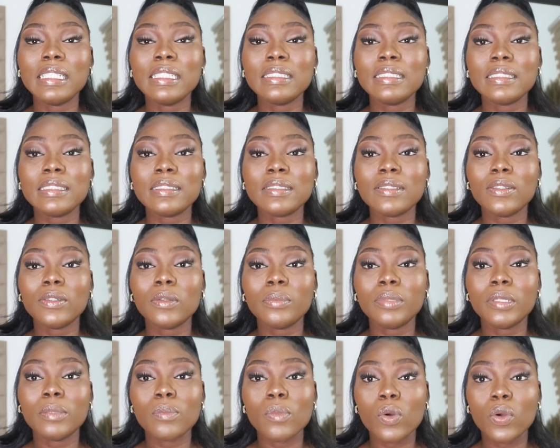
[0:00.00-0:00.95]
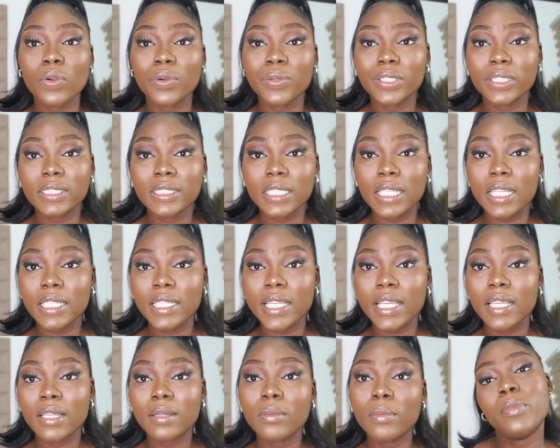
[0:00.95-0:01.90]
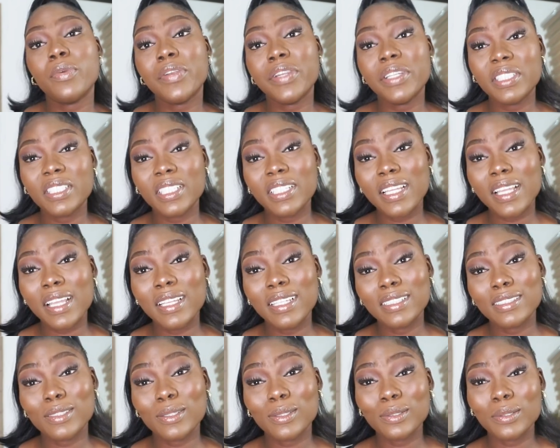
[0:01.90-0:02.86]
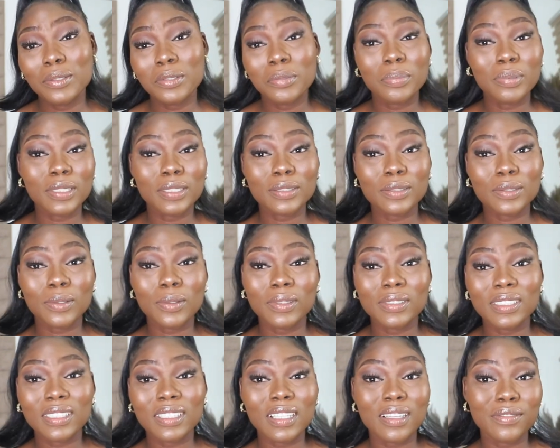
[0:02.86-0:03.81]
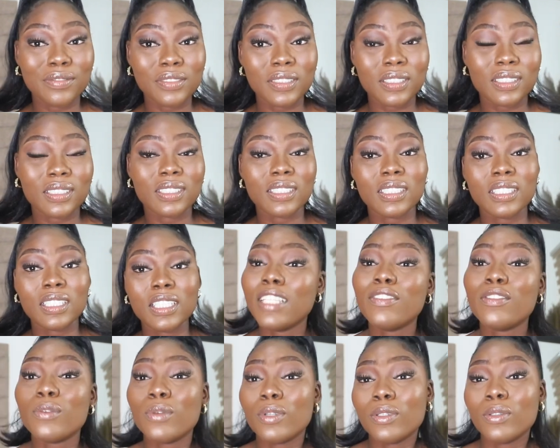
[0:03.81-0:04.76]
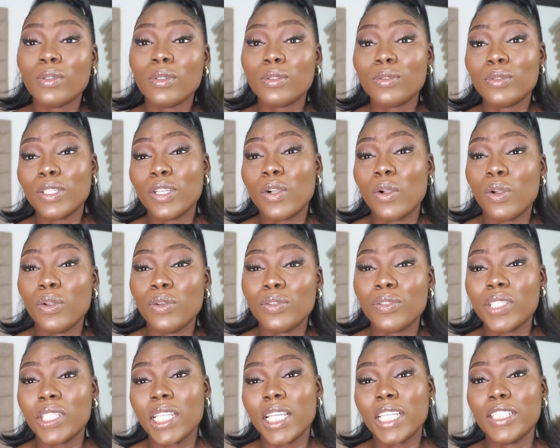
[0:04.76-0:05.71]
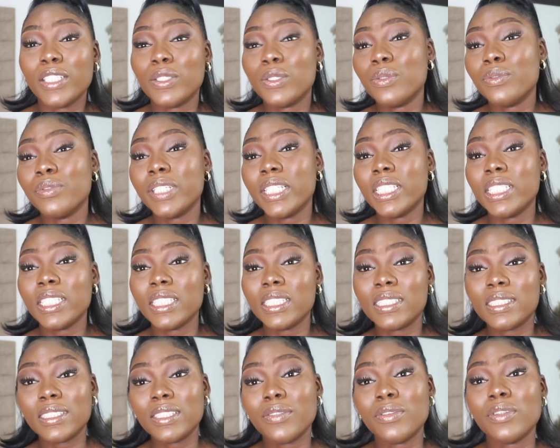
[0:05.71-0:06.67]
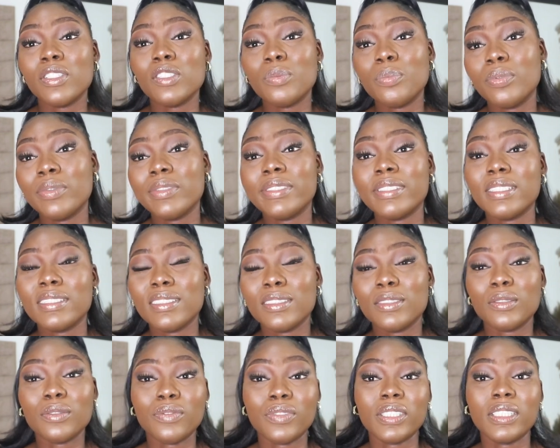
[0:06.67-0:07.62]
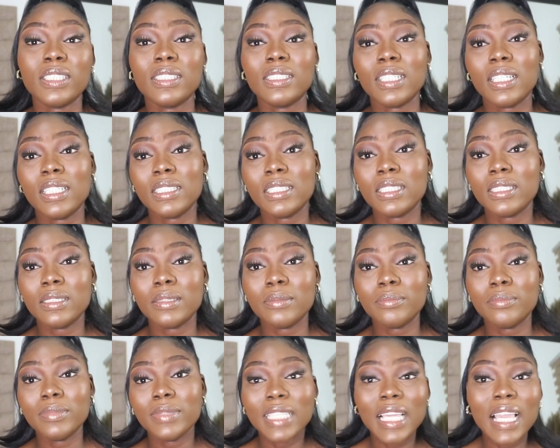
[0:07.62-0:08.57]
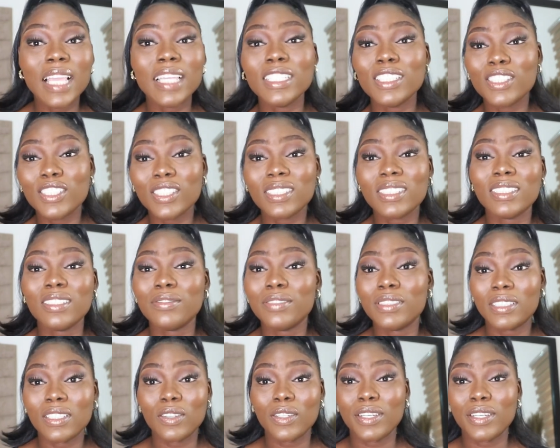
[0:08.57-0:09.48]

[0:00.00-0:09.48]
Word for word: list is gonna be Mauritania. Mauritania is also a place to consider visiting if you wanna go to a country that you don't really need serious processing to visit and um, yeah, you just need a visa